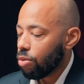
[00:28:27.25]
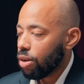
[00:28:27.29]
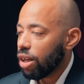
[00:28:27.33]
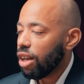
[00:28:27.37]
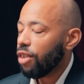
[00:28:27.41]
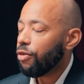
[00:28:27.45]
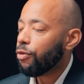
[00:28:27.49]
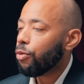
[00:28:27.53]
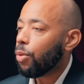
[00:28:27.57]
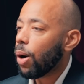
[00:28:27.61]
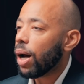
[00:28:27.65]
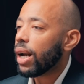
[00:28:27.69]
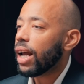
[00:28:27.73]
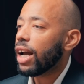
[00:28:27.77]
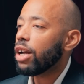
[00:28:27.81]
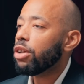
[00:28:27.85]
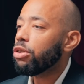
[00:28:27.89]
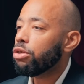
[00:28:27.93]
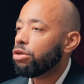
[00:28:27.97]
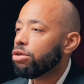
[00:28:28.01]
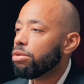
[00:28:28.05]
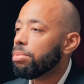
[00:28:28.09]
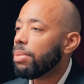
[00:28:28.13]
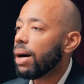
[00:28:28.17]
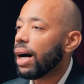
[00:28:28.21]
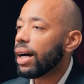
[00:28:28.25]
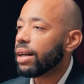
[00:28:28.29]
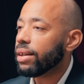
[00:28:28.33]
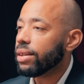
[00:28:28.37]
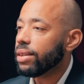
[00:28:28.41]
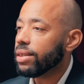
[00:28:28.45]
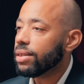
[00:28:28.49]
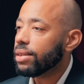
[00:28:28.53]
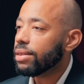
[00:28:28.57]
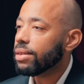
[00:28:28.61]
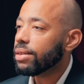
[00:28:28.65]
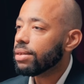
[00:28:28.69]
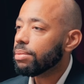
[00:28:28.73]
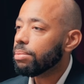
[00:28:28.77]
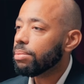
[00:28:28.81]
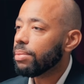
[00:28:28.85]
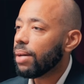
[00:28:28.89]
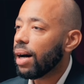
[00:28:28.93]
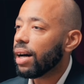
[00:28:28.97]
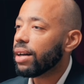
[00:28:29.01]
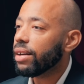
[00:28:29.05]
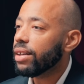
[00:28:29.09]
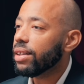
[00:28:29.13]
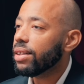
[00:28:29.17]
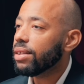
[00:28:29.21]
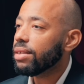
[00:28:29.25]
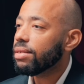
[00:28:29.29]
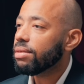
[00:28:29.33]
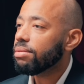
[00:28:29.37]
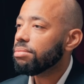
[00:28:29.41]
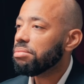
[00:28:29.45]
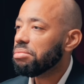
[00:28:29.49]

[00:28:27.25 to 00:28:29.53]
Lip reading: if what I do matter,